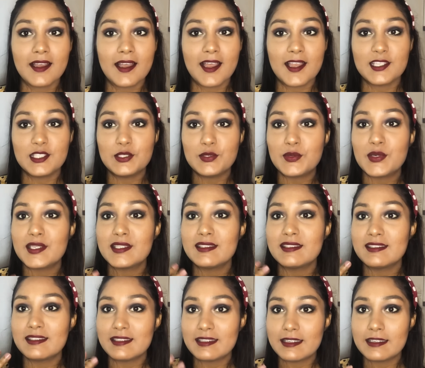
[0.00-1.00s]
As you can
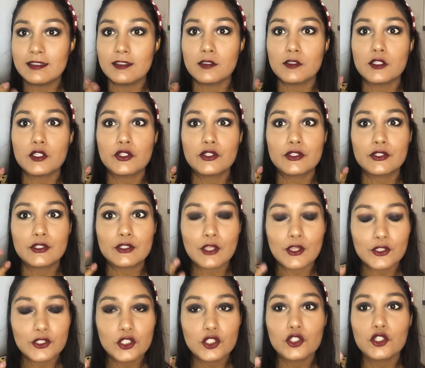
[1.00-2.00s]
see, this is
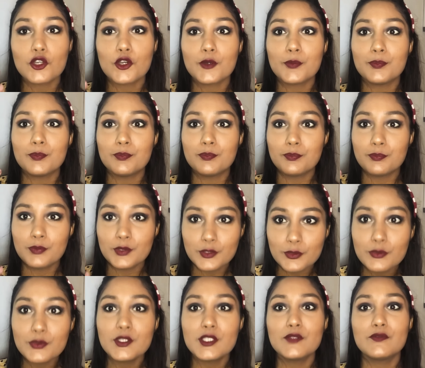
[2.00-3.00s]
such a
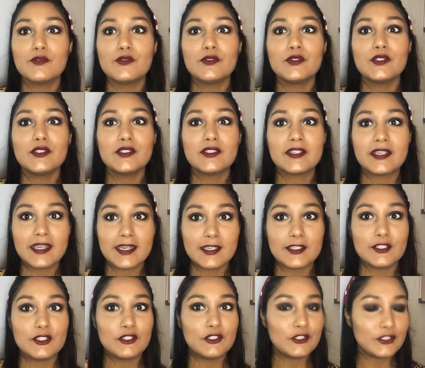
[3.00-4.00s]
beautiful red
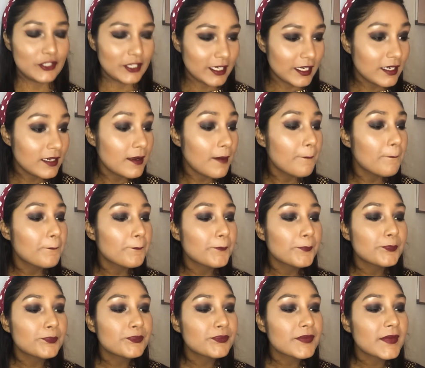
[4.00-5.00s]
shade
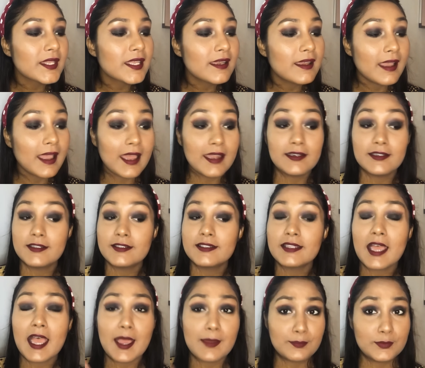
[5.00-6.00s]
and it's
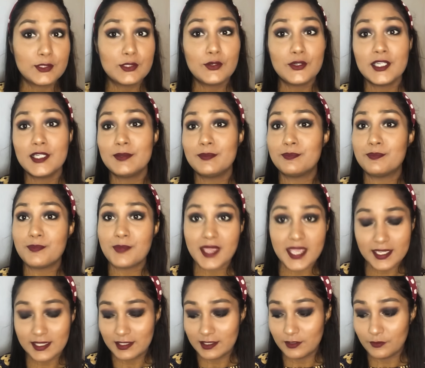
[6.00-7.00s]
absolutely
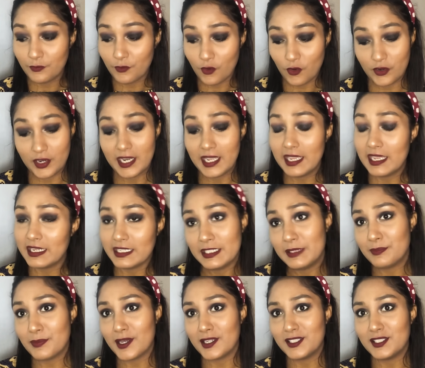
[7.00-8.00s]
best for any
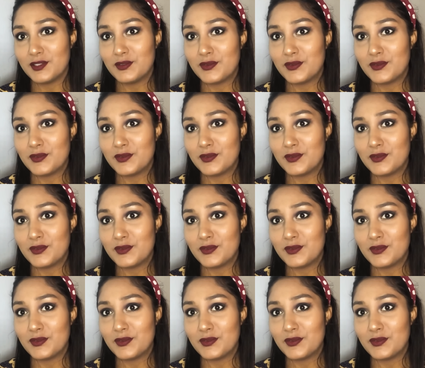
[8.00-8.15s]
party